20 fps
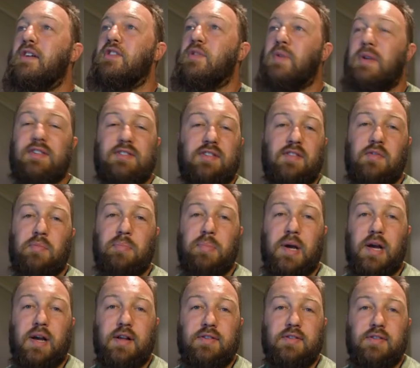27
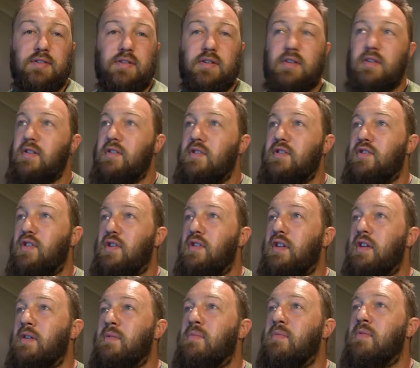parts
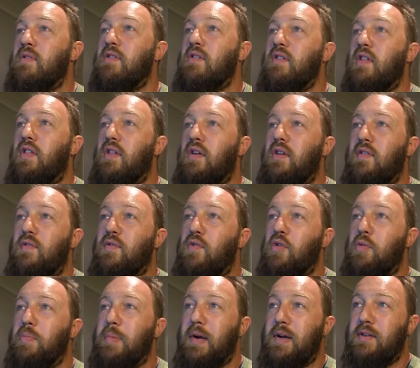sodium,
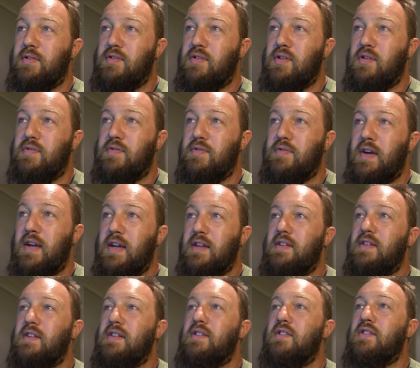34 parts
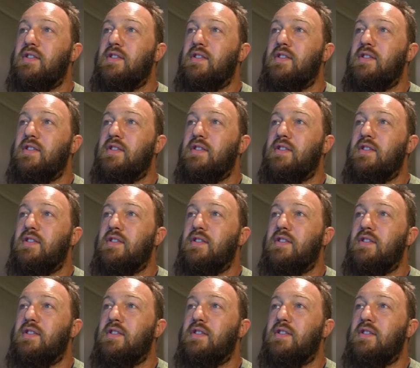sulfate,